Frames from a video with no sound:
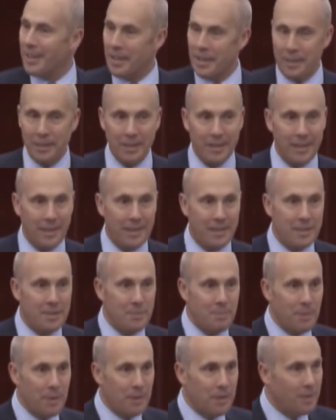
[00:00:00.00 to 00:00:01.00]
and
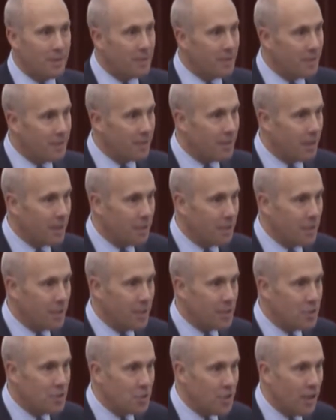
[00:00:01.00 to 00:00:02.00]
it's been kind of a
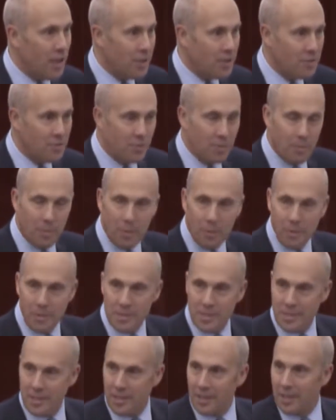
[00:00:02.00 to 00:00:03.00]
nice change from what we
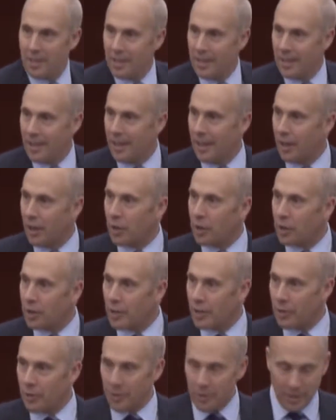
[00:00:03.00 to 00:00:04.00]
see
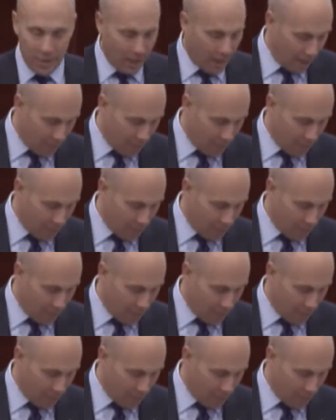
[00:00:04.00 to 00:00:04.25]
earlier in the